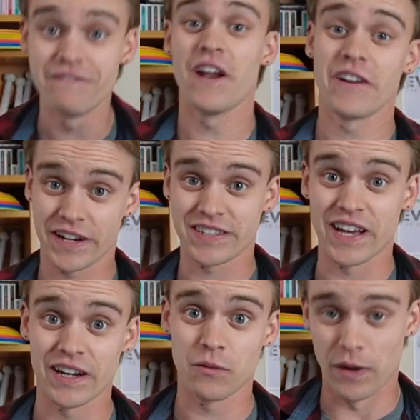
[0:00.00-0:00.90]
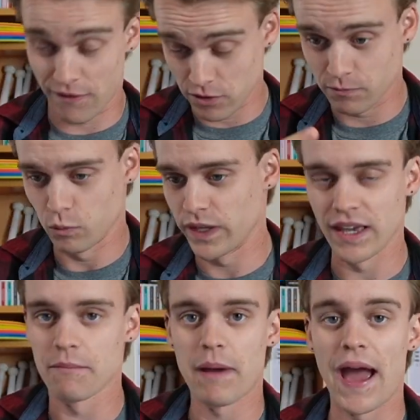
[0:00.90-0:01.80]
very excited whenever we
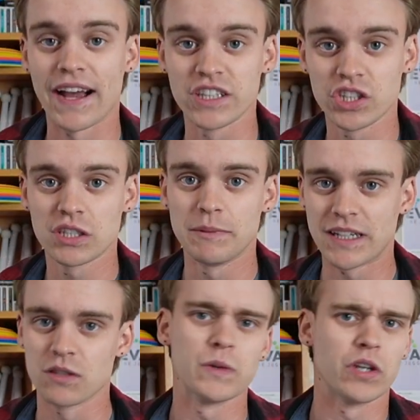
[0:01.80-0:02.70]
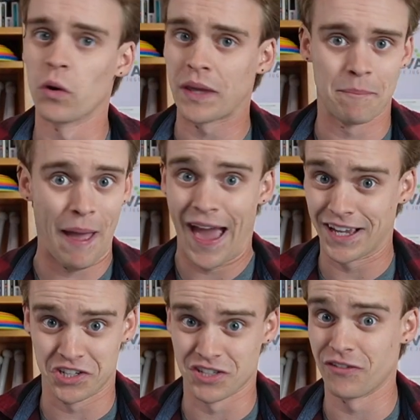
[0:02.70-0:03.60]
get packages because we don't get
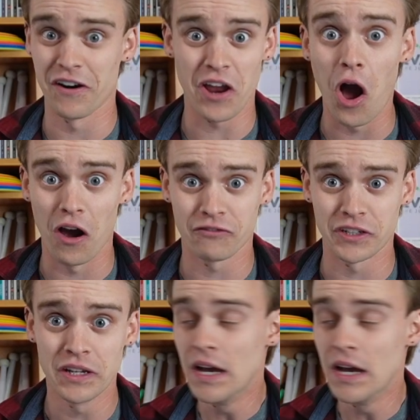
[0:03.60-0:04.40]
packages very often,